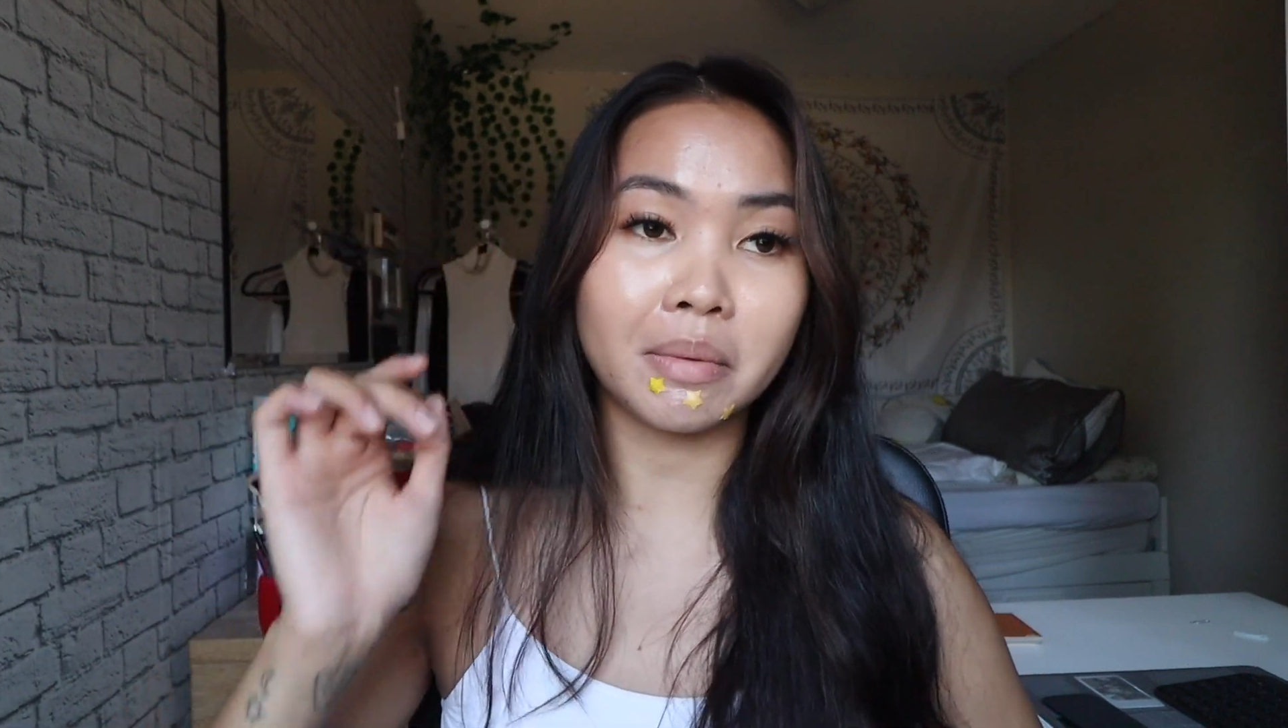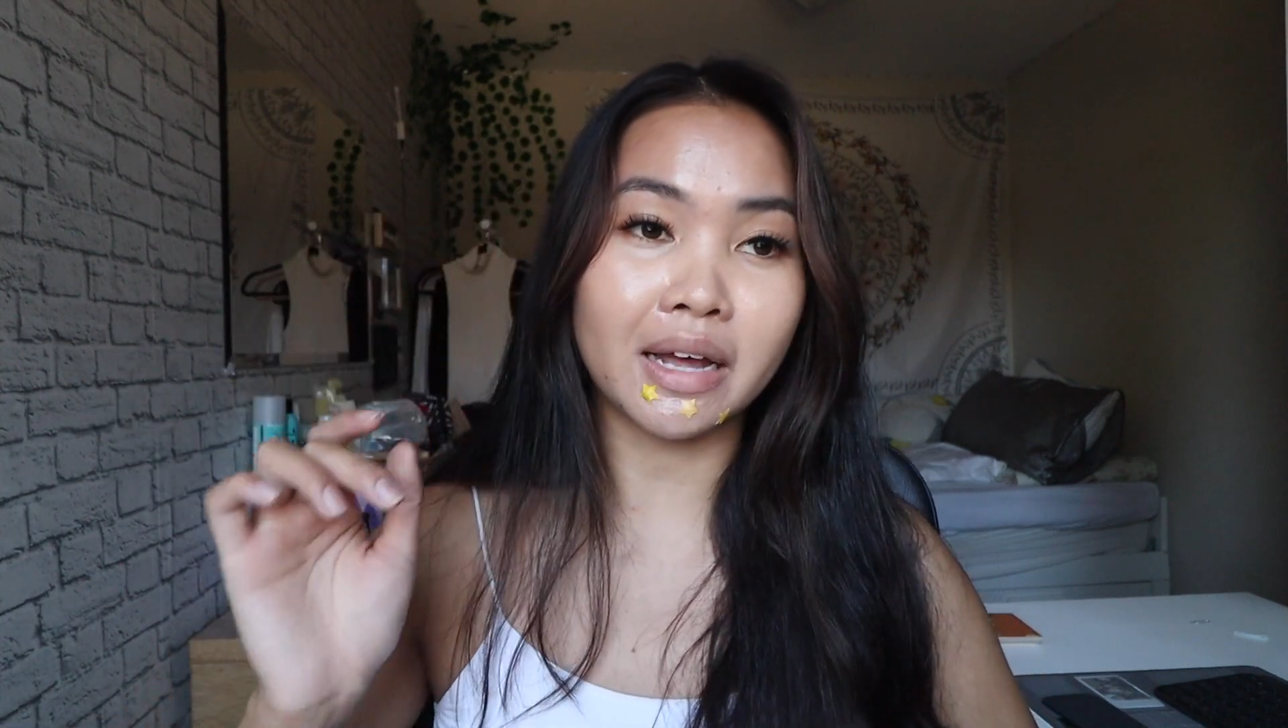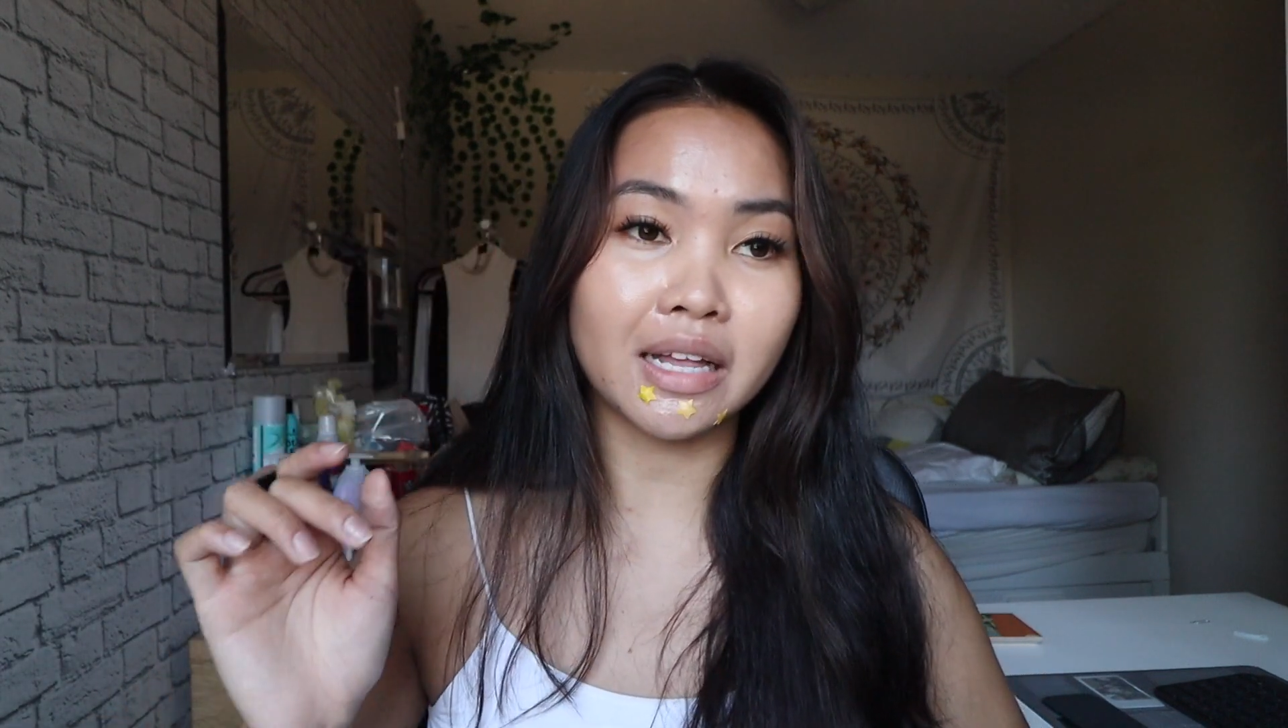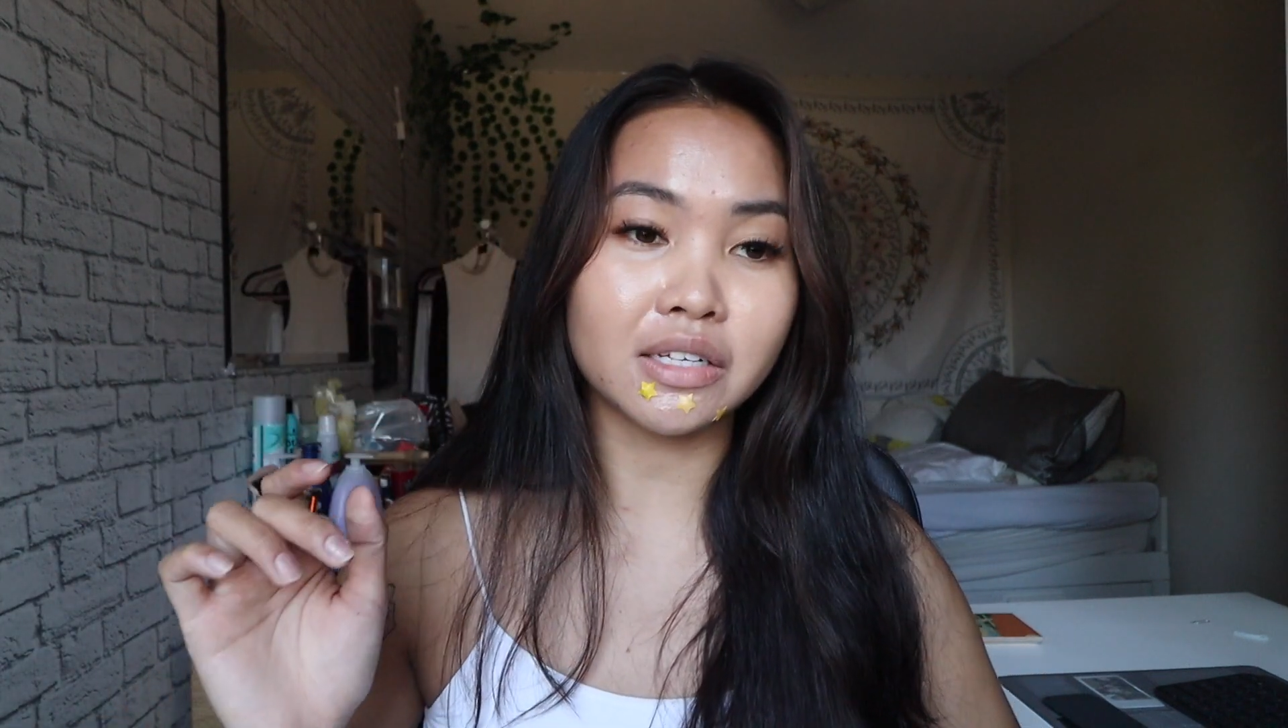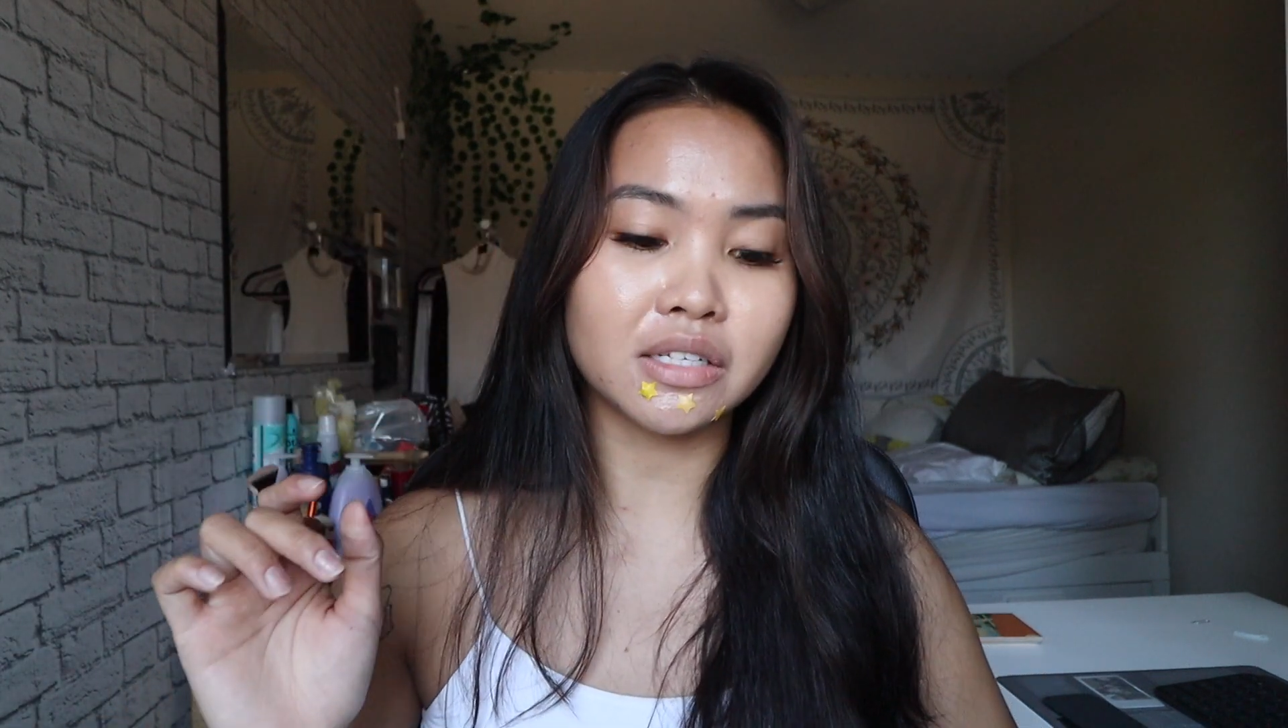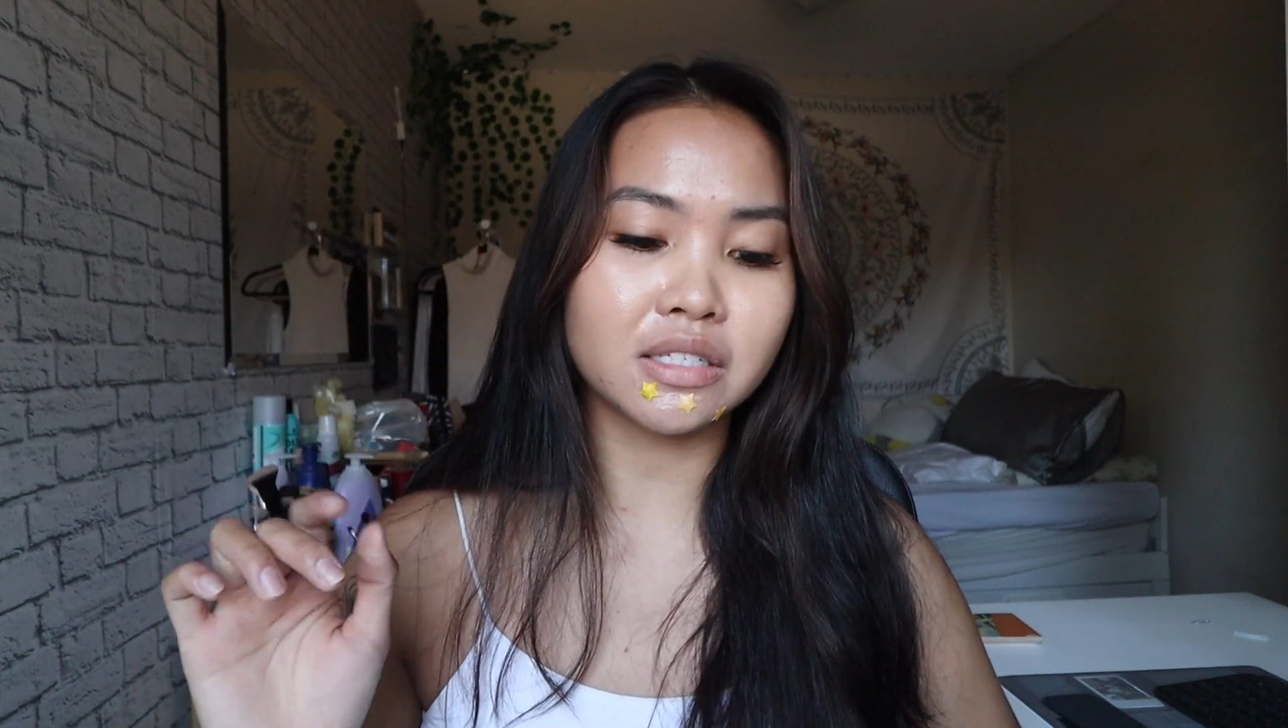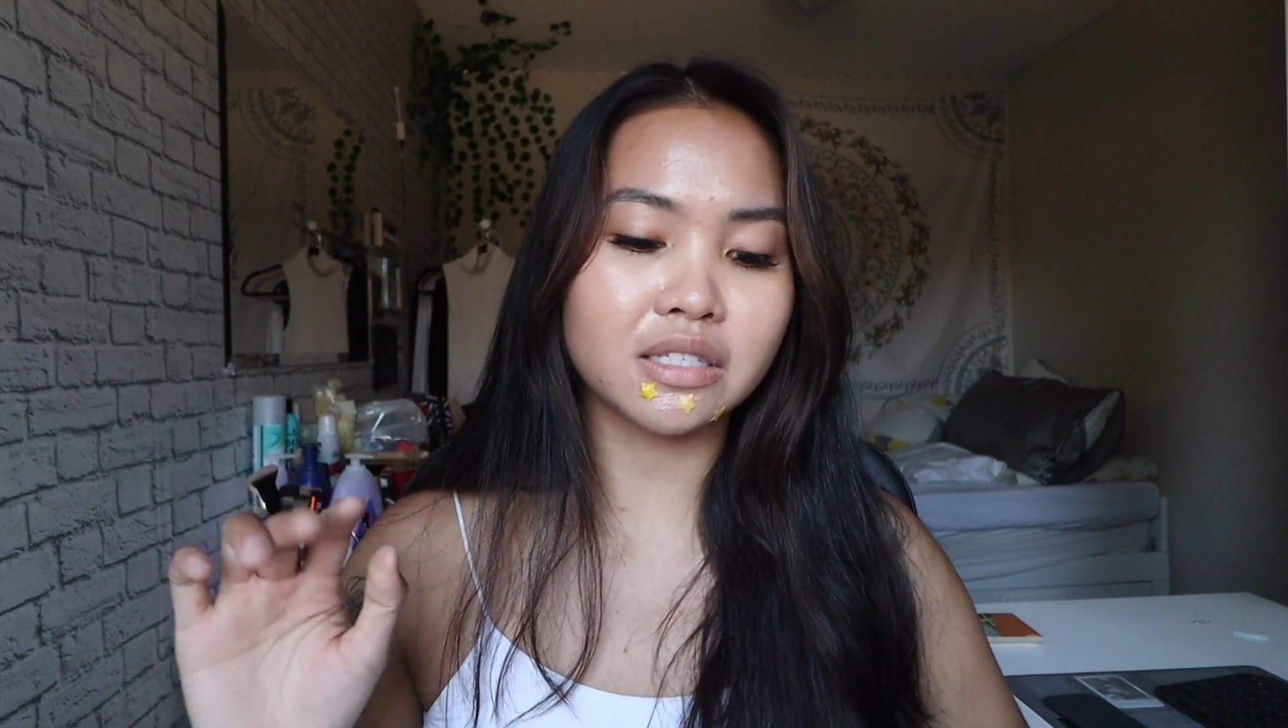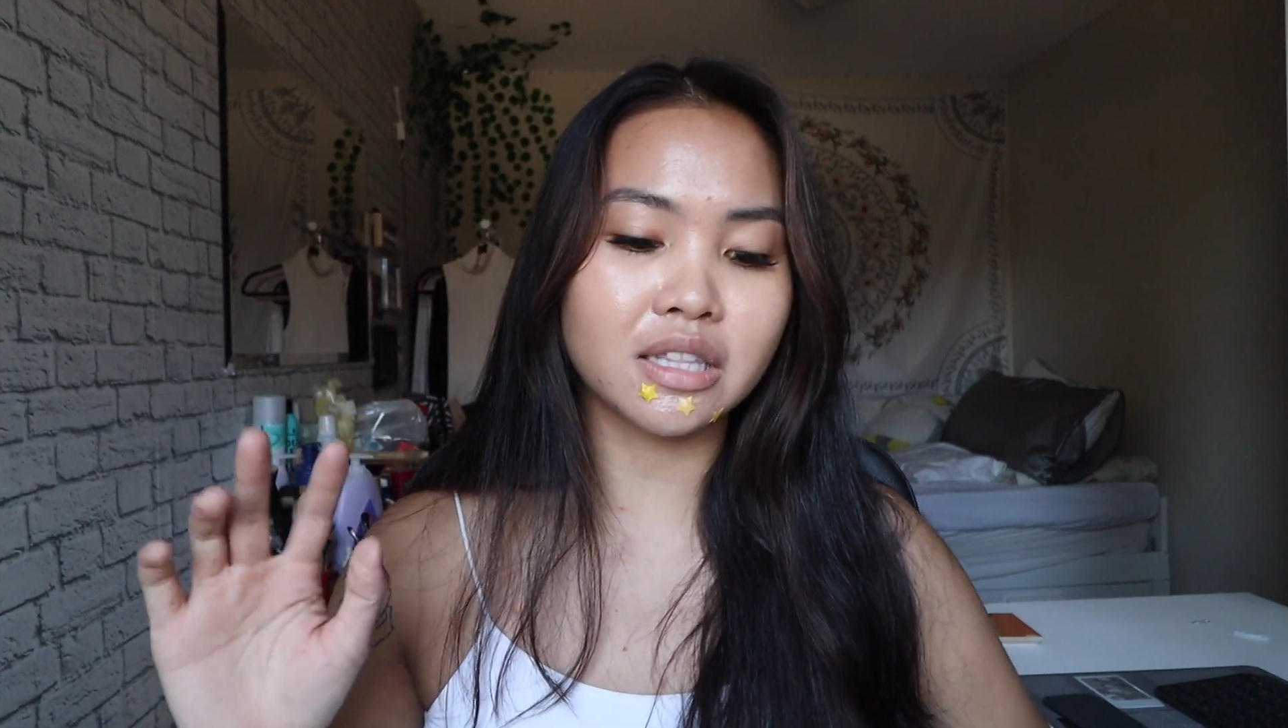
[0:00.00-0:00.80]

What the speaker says: my eyelashes,